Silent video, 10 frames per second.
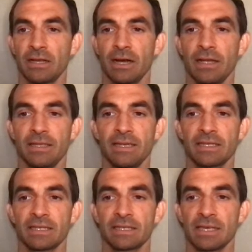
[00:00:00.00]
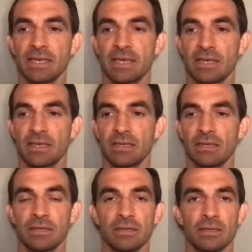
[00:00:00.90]
on this
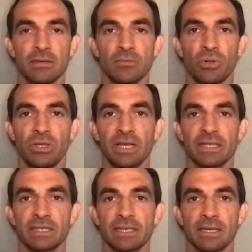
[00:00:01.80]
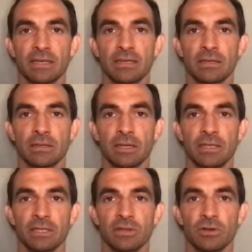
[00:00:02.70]
plus in
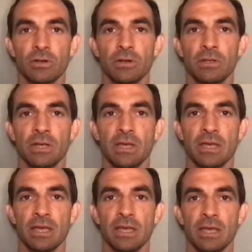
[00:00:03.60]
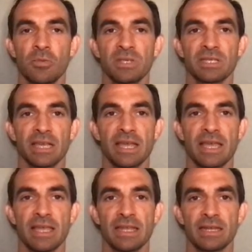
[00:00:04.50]
the circle, and it opens
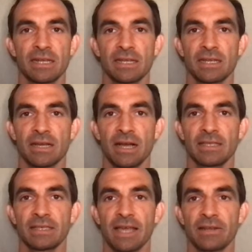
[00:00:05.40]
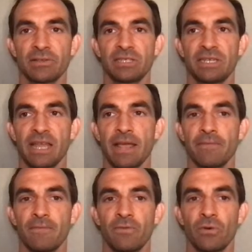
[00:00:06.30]
an untitled jam
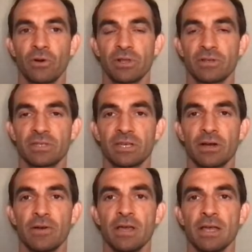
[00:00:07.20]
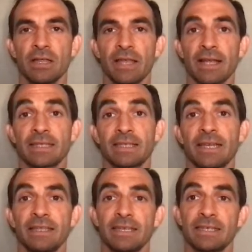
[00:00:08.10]
for you. So like I
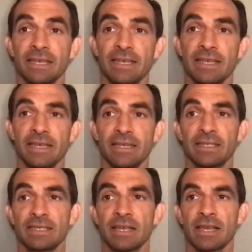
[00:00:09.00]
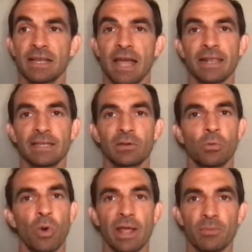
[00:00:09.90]
said, this is kind of like the
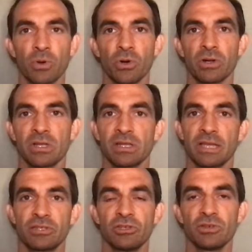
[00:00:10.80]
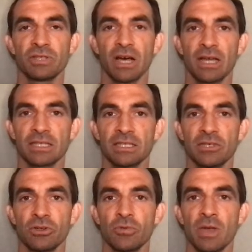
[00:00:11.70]
whiteboard that you use on
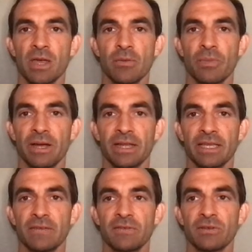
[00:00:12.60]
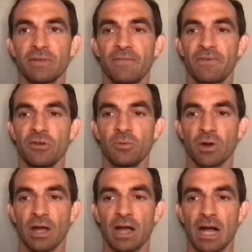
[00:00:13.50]
Zoom, but it gives you a few
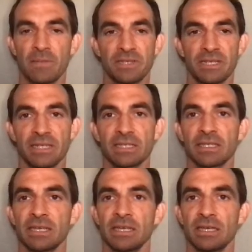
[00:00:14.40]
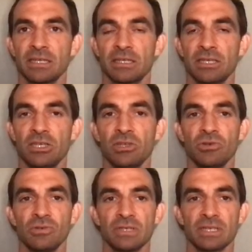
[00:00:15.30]
more options to
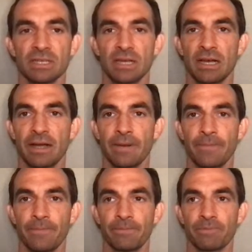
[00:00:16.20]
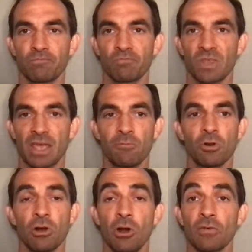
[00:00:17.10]
use. And we'll
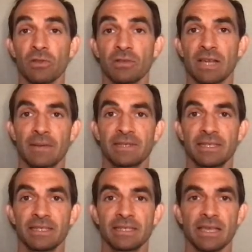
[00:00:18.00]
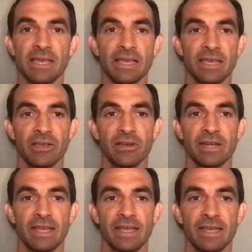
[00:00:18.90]
go over those options here
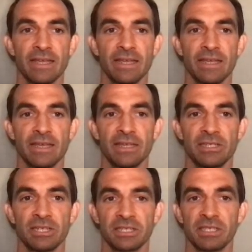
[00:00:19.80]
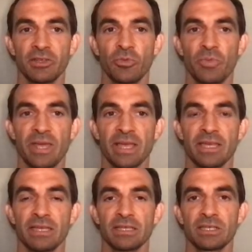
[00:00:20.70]
in just a little bit.
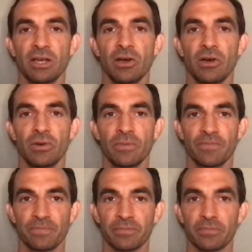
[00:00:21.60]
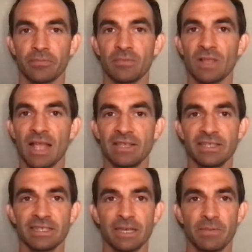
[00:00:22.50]
So as you can
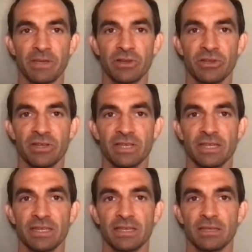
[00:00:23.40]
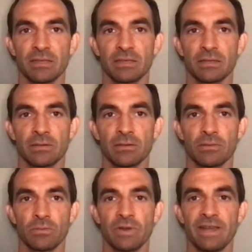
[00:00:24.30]
see up here, you can
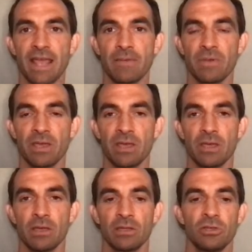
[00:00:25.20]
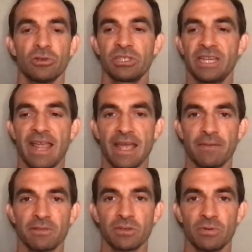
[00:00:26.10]
rename your jam.
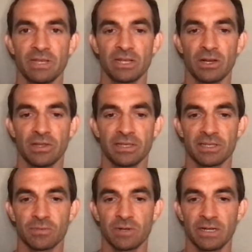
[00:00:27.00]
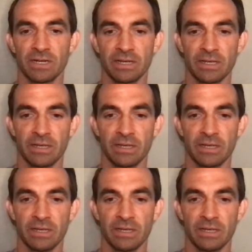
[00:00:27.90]
So we can call this one,